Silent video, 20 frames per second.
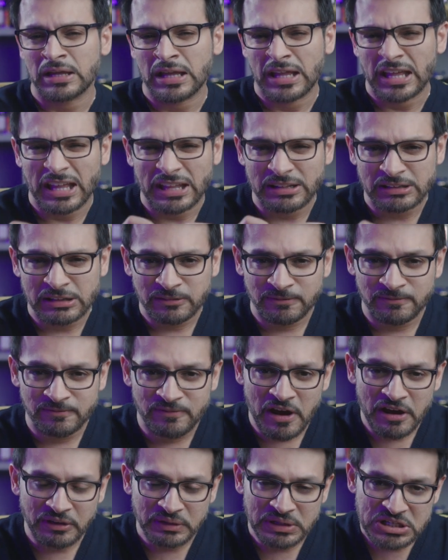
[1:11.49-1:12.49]
this
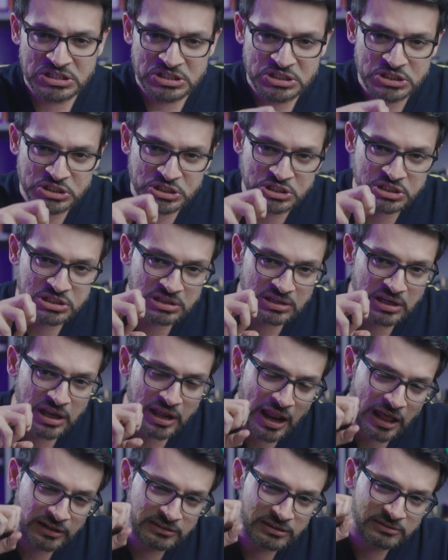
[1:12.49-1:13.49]
very,
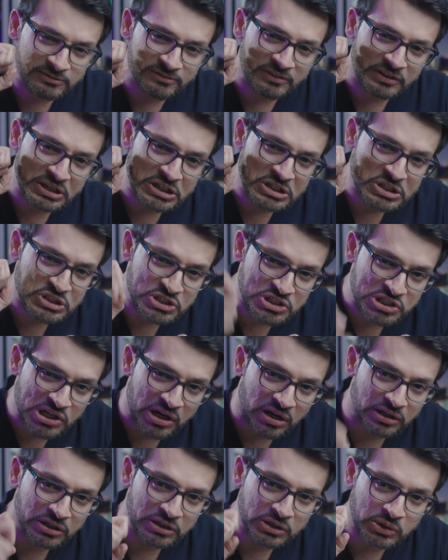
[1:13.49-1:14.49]
it has this very
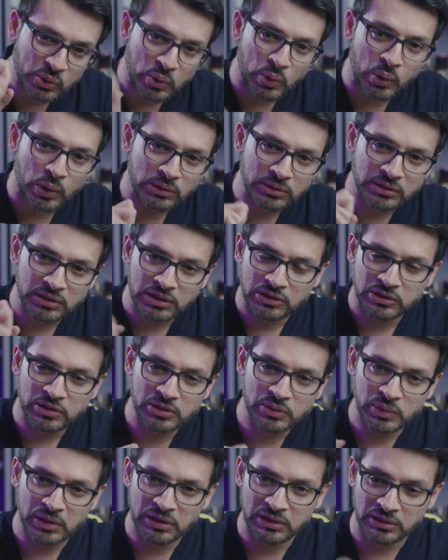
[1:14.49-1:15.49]
tart quality
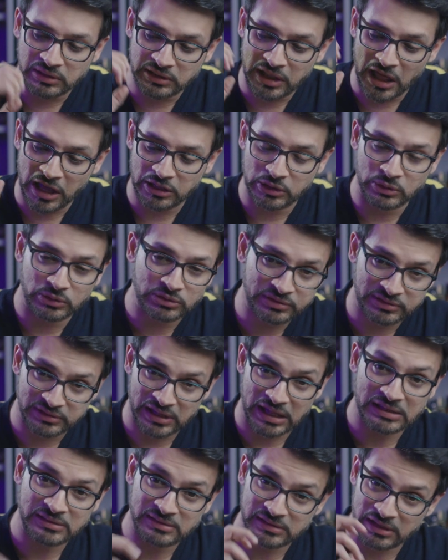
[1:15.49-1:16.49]
to it that you'll
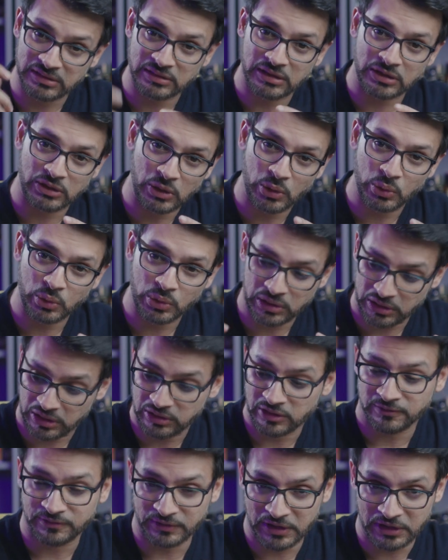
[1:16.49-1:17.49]
sense in the note,
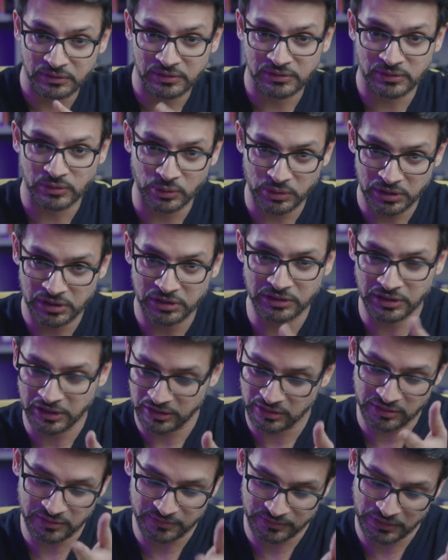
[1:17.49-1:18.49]
in the fragrance note here,
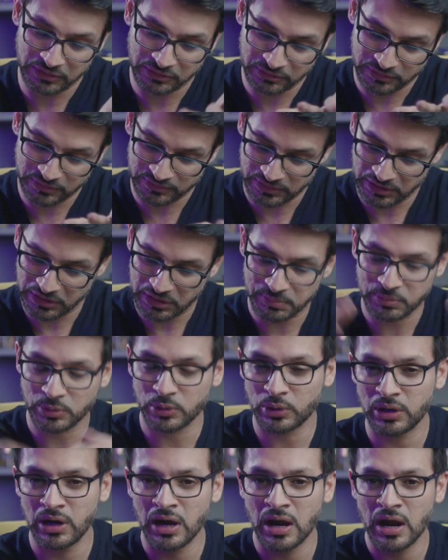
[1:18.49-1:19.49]
in the fragrance of
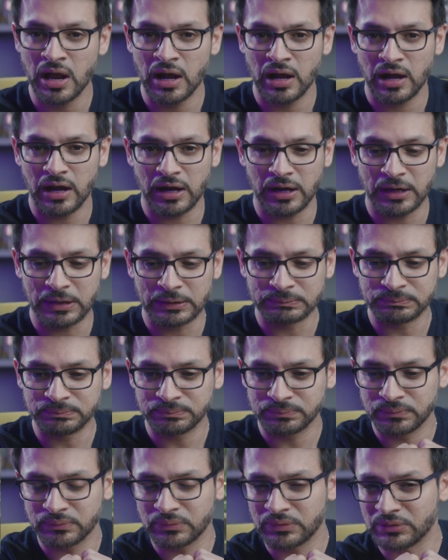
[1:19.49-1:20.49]
Singapore.
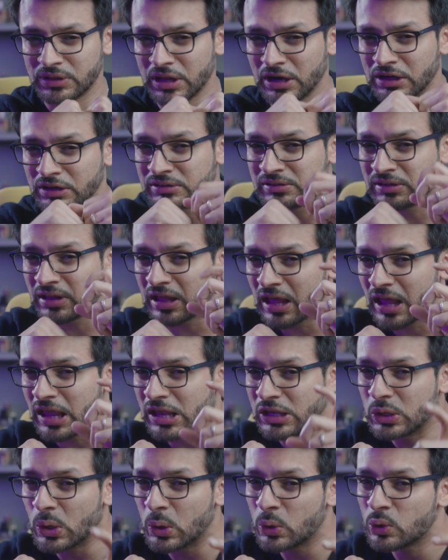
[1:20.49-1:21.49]
There's
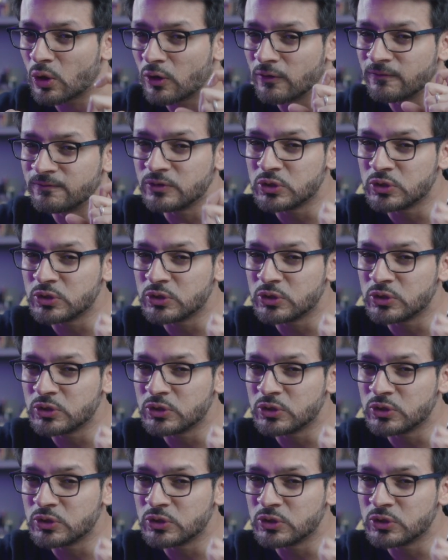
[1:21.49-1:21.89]
a note of